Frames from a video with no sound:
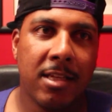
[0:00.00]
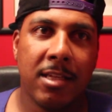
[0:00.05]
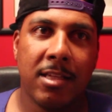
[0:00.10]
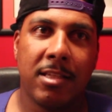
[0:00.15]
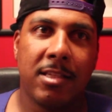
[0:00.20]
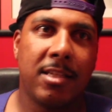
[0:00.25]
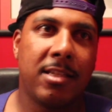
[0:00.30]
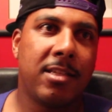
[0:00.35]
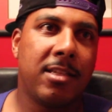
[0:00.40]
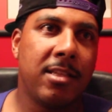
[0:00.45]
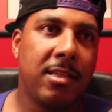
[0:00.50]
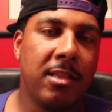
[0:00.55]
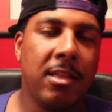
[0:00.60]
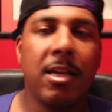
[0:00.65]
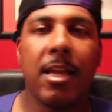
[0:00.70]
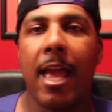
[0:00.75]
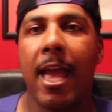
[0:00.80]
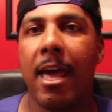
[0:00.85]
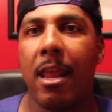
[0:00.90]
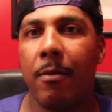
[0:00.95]
just
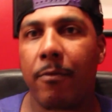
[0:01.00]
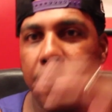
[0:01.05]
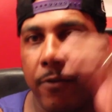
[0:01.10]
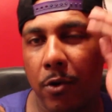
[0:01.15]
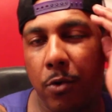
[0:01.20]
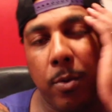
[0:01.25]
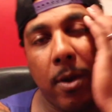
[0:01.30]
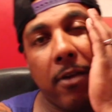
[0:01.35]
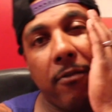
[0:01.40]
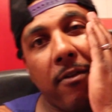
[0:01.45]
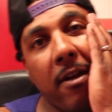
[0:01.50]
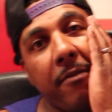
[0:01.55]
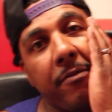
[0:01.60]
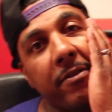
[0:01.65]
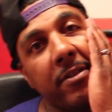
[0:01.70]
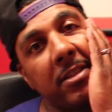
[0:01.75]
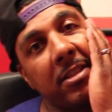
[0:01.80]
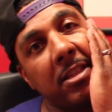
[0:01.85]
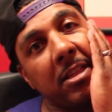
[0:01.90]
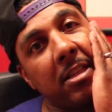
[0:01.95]
look at them for quick
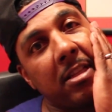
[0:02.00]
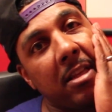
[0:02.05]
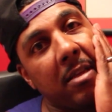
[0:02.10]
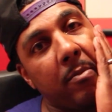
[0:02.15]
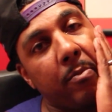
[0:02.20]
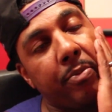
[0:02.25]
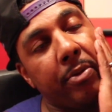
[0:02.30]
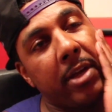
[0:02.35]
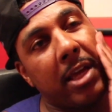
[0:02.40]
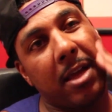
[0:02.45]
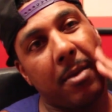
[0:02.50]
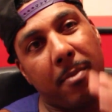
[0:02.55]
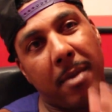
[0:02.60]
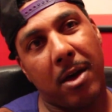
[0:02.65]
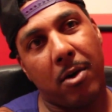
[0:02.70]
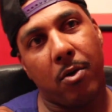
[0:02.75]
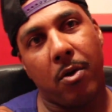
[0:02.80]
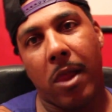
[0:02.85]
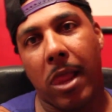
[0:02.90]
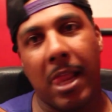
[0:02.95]
reference and pick them
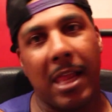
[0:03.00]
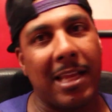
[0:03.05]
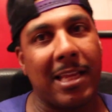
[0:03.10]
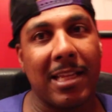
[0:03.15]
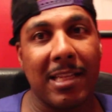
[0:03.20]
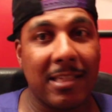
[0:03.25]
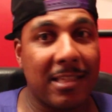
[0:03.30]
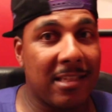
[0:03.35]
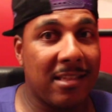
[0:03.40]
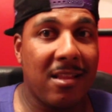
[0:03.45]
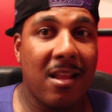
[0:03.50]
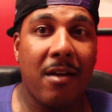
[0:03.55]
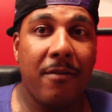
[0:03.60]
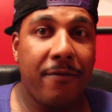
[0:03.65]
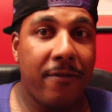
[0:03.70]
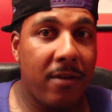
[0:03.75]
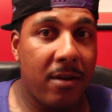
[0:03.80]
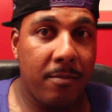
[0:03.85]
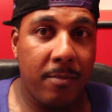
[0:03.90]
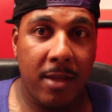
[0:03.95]
out. And there's
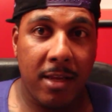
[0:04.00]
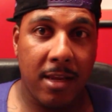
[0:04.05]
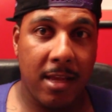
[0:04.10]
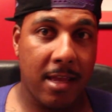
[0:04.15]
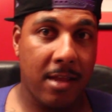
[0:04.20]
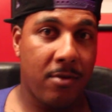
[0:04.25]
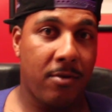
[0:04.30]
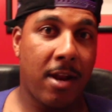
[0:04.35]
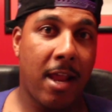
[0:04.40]
nothing to me now.